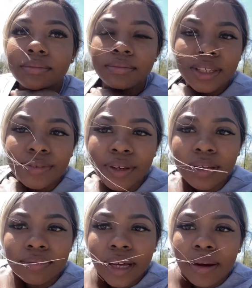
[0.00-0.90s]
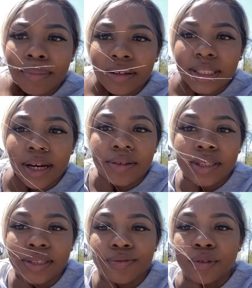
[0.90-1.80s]
event. They got bouncy
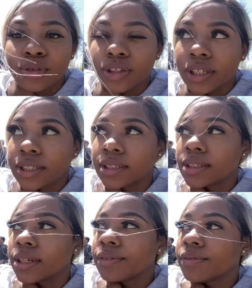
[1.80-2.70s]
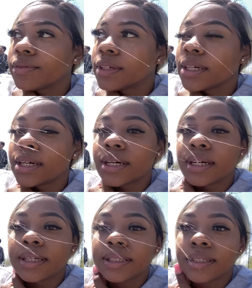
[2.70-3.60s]
houses and food trucks and stuff.
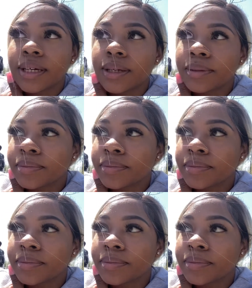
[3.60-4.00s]
So.